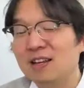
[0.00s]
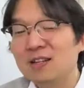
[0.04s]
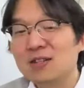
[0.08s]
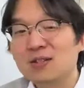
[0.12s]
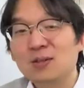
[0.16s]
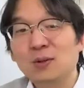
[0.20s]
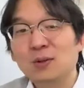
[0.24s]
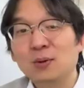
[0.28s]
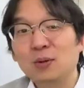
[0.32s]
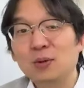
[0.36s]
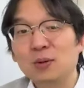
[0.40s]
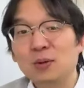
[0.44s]

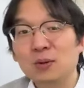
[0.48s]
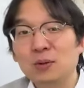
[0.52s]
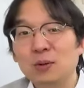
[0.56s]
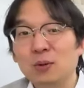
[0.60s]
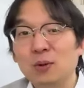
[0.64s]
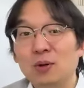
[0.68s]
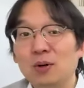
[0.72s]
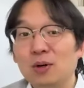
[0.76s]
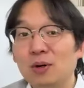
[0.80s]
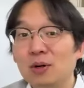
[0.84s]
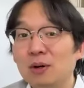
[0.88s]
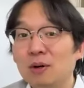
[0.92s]
So
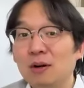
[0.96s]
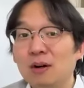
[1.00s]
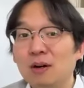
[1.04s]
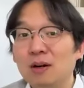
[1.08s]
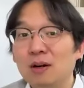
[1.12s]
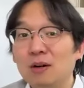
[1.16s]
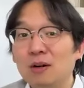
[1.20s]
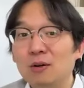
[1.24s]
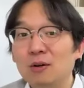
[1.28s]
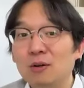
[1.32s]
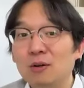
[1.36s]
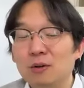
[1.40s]
you
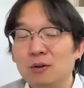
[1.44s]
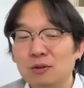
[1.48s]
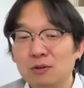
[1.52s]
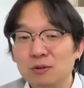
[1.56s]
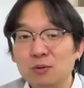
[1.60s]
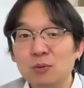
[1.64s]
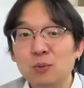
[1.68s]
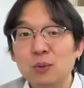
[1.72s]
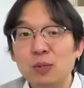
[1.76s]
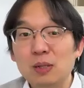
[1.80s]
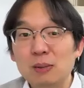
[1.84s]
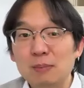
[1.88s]

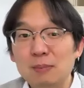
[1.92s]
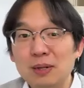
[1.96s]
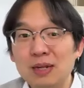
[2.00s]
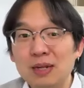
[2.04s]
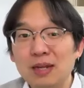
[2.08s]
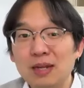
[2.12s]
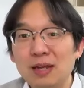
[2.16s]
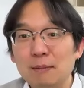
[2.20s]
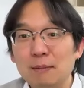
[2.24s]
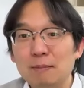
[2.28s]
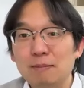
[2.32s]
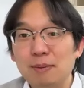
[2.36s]
will
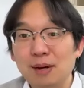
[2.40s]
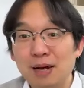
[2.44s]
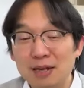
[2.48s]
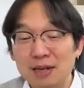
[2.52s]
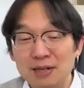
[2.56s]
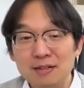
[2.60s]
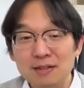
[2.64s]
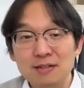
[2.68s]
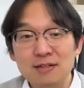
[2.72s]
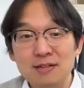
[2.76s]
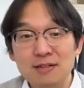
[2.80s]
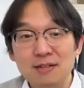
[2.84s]
be
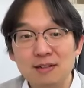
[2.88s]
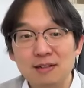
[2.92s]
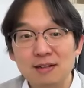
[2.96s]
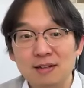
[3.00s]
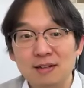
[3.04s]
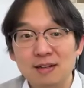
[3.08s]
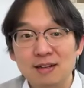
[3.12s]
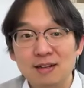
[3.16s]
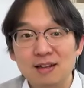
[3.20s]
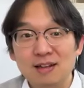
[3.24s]
biased